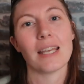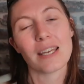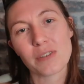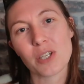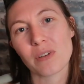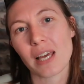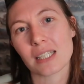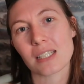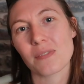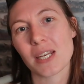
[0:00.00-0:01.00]
If you've
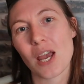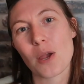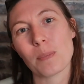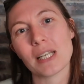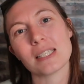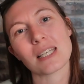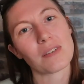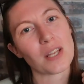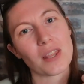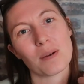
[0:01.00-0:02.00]
liked this video, please
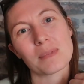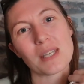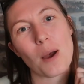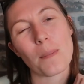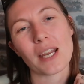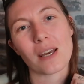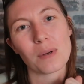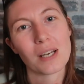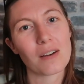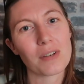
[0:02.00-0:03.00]
give it a thumbs up, and I
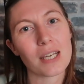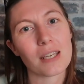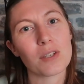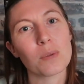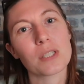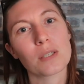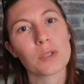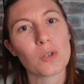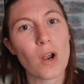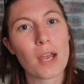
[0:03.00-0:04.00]
would love it if you would
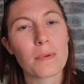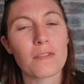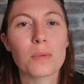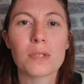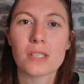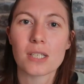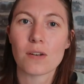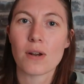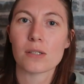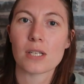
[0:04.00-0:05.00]
subscribe if you want to
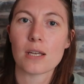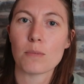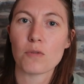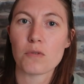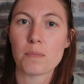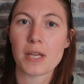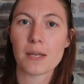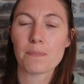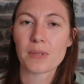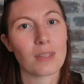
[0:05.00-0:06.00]
stick around and hear more from me.